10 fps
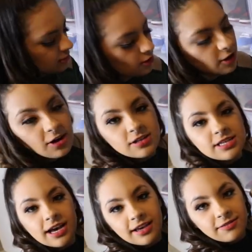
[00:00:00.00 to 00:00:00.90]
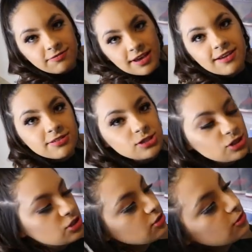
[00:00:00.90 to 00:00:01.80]
Your all-time favorite
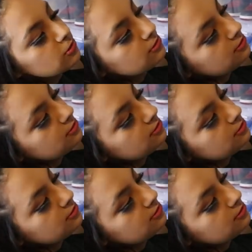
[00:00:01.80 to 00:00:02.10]
shoe?